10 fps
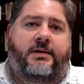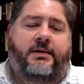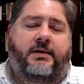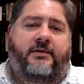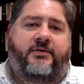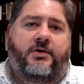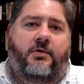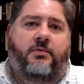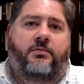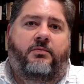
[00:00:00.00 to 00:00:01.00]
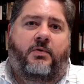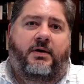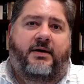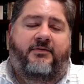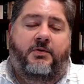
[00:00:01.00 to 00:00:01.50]
If you don't
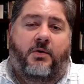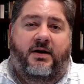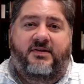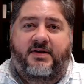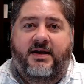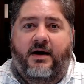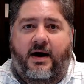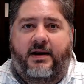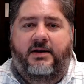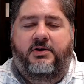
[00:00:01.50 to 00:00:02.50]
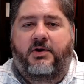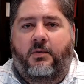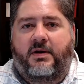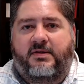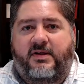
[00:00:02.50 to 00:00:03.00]
want, if you want to see God and you don't
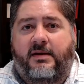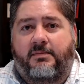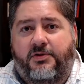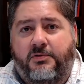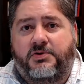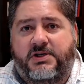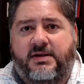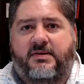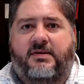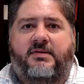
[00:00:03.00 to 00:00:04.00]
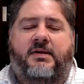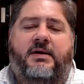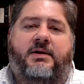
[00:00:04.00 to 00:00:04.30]
want to see Him through Jesus,